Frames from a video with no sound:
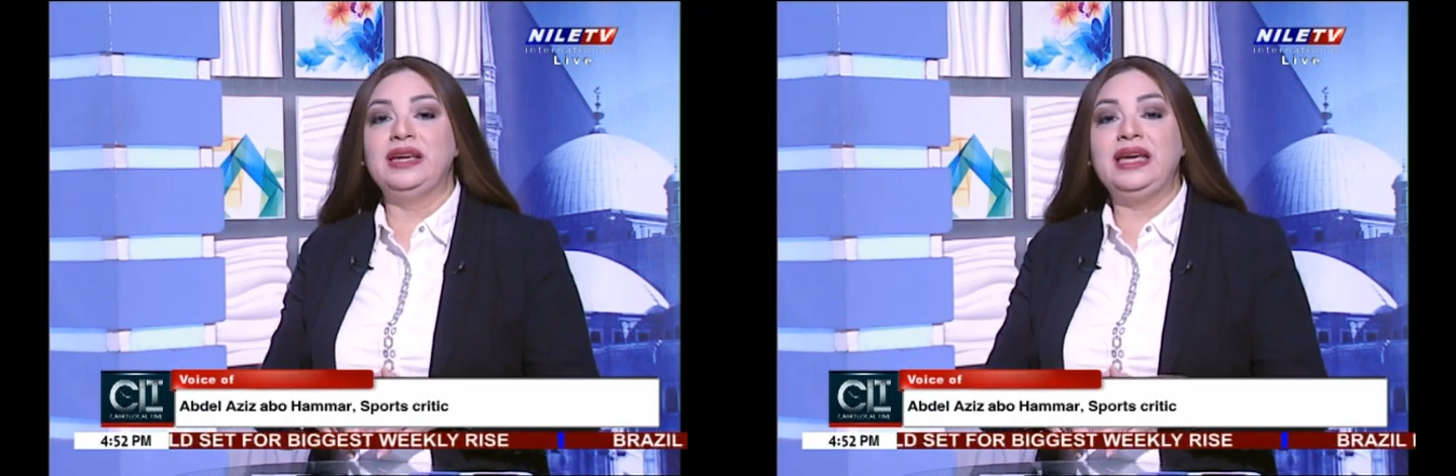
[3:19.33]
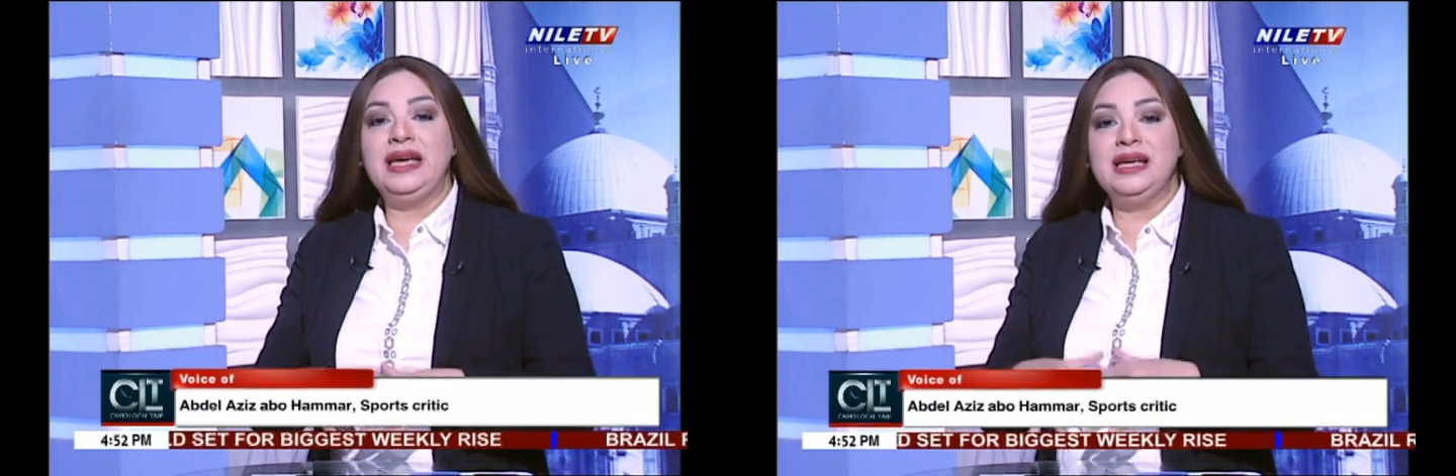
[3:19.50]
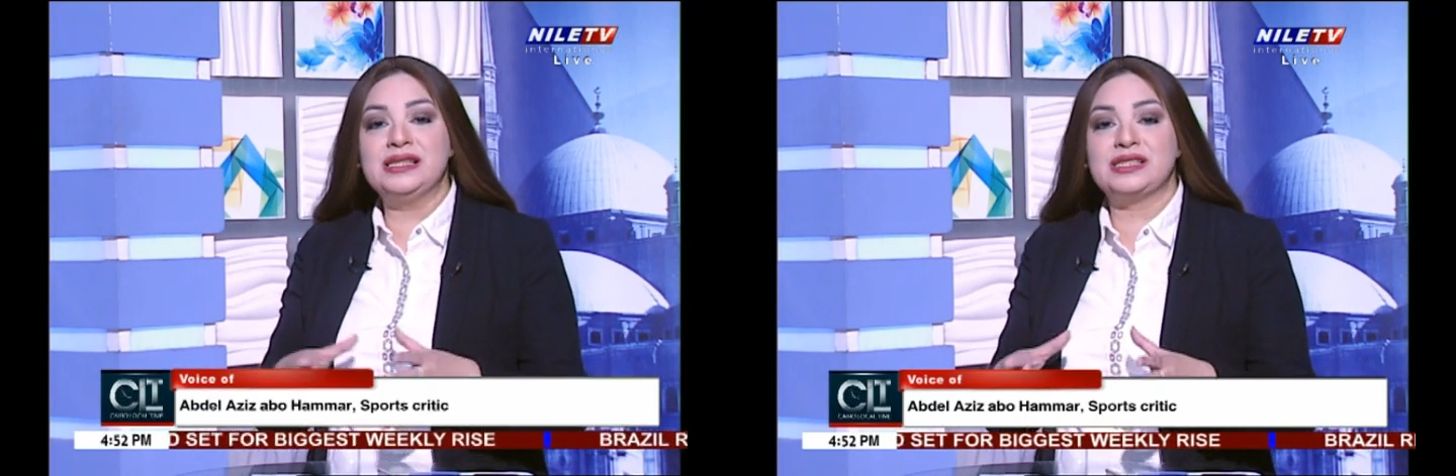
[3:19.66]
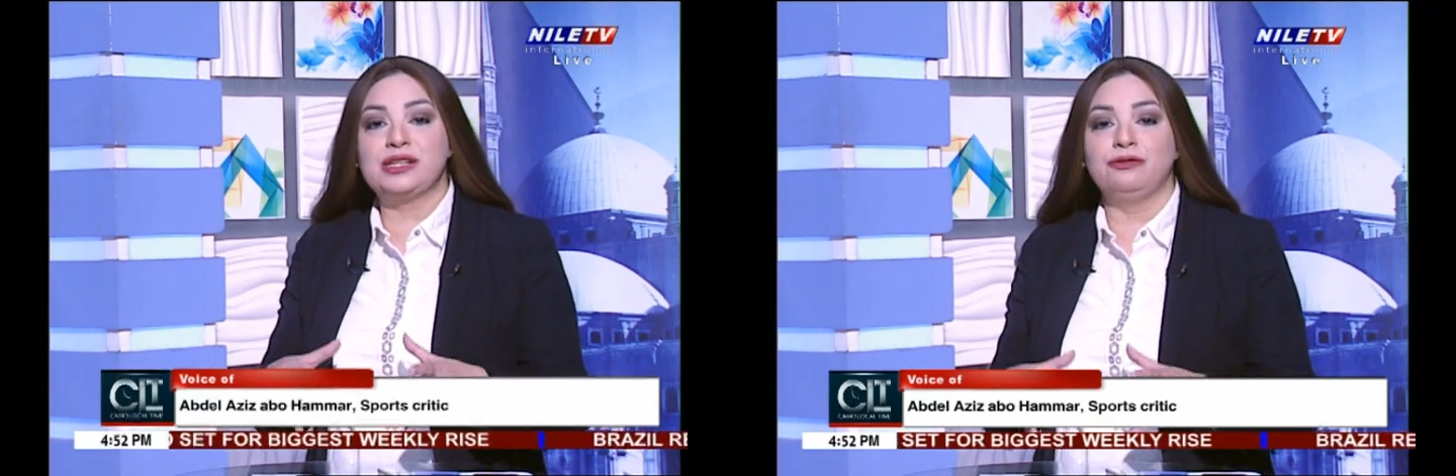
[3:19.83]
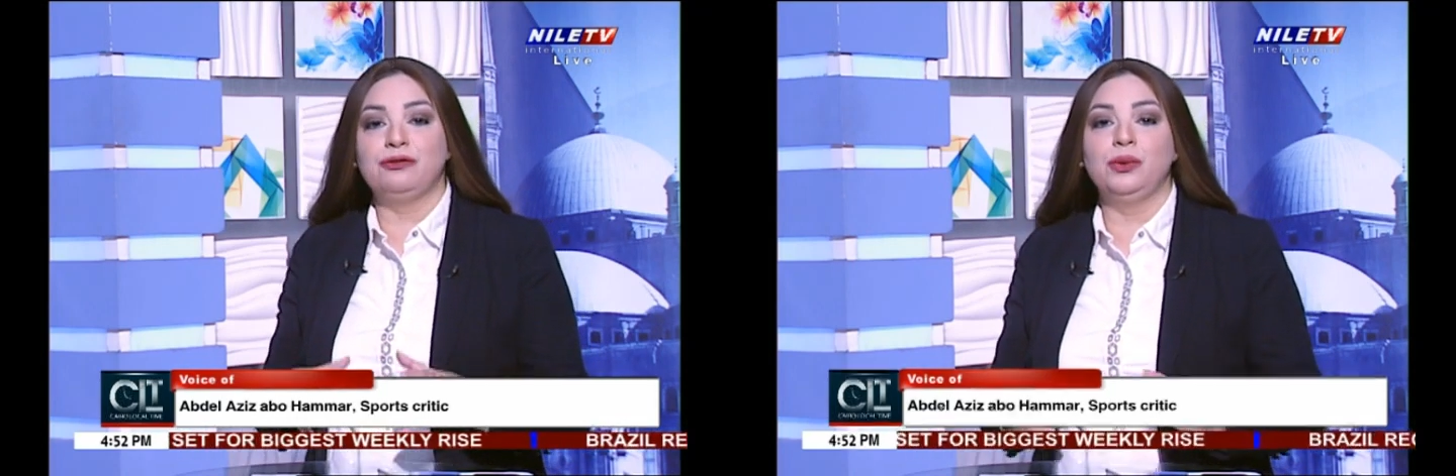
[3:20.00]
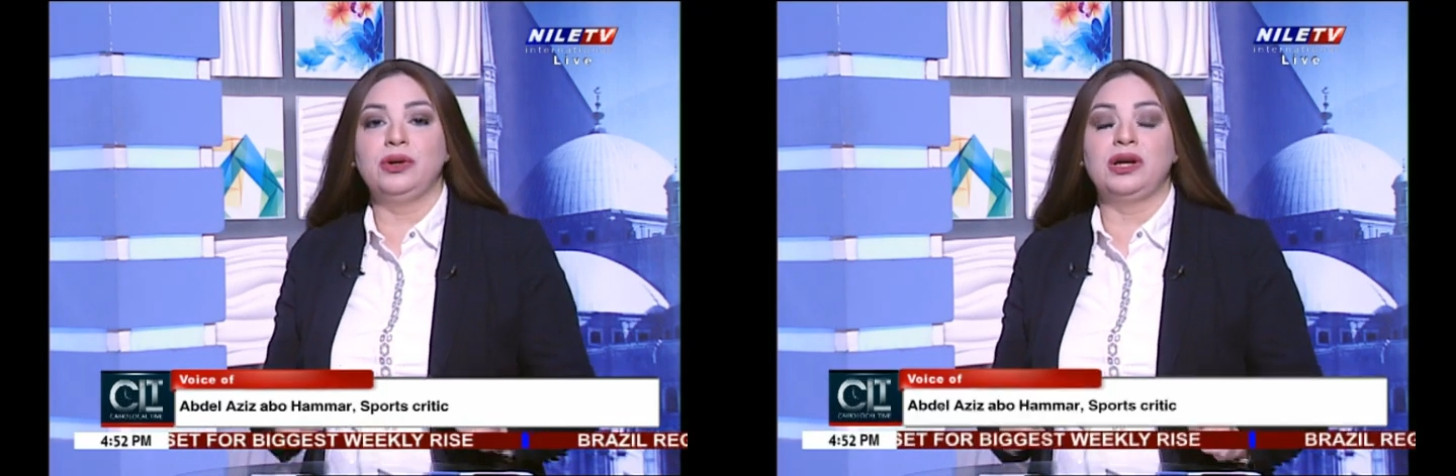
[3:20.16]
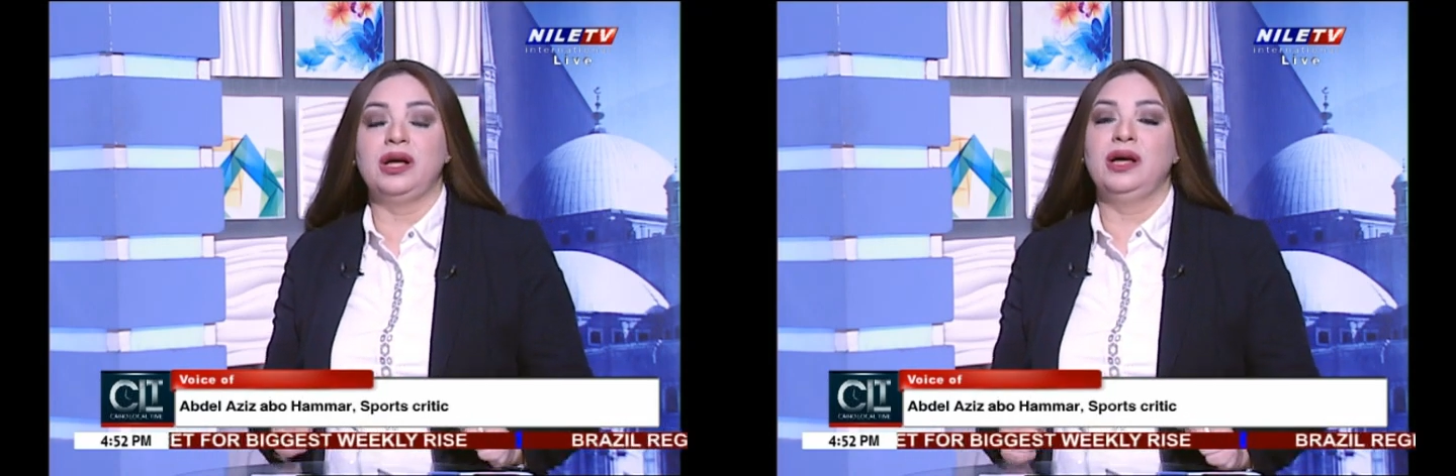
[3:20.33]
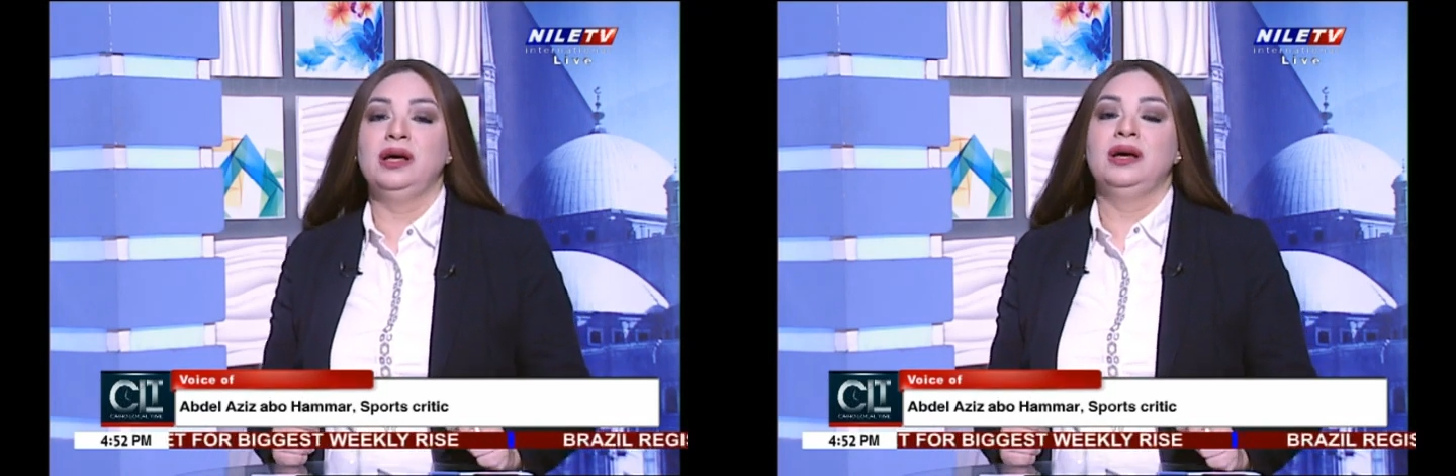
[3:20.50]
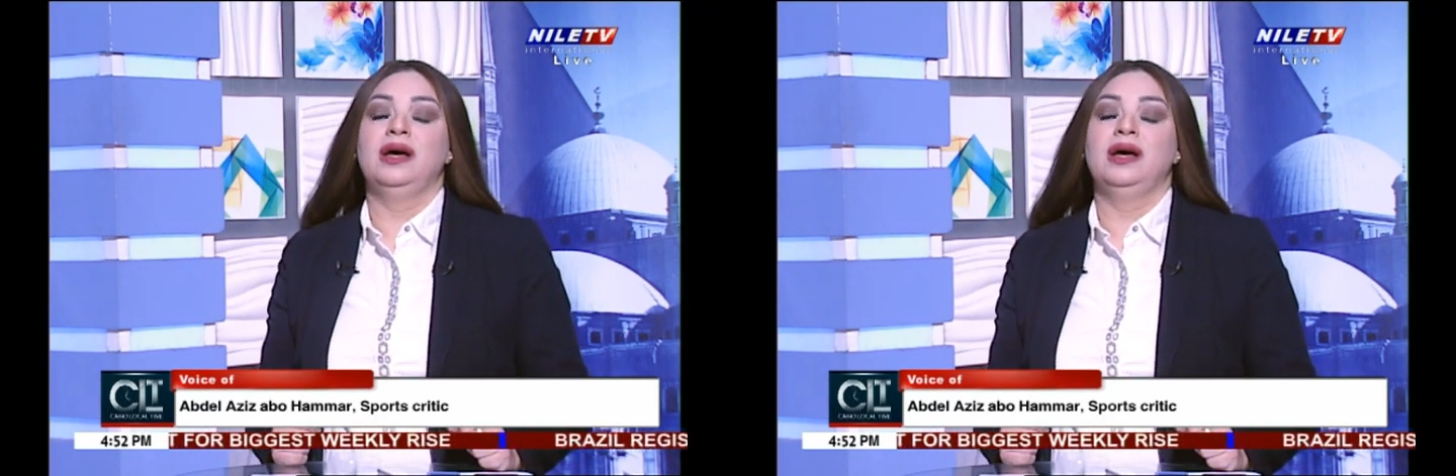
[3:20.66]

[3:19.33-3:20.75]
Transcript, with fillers: keys for the